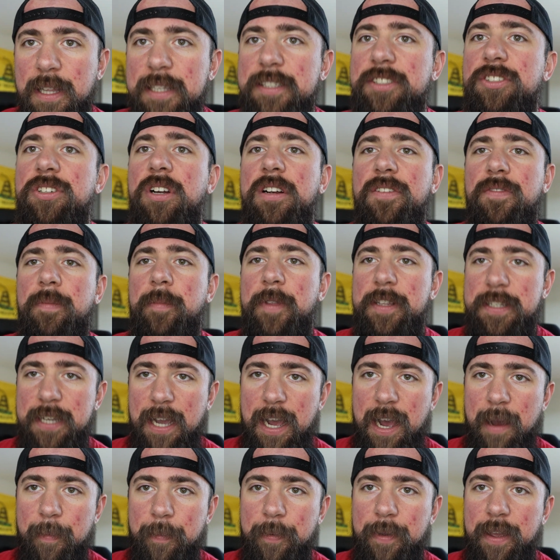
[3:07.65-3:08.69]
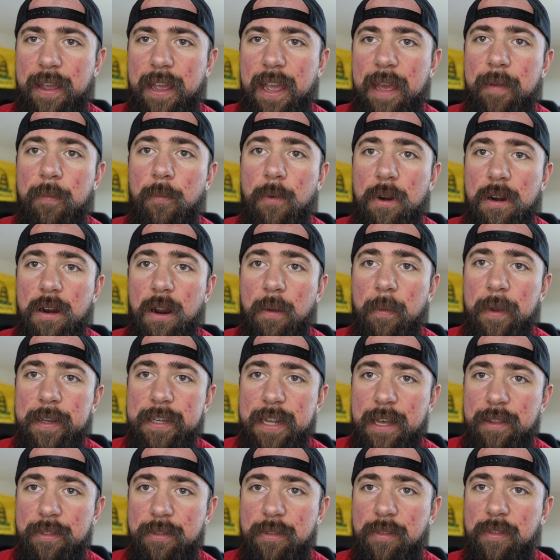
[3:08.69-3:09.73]
Let's start from the top and work our way
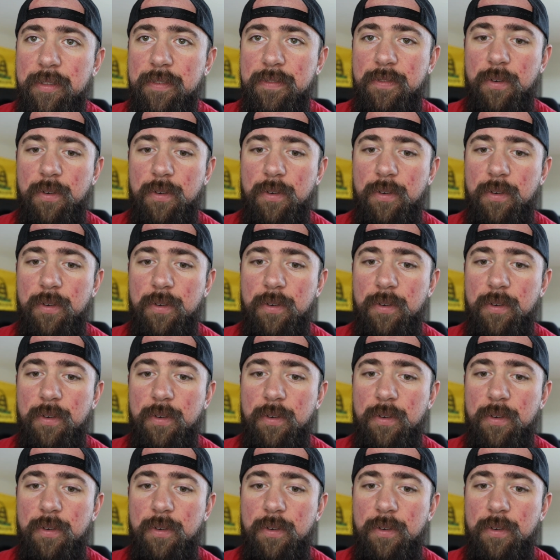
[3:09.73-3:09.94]
down through the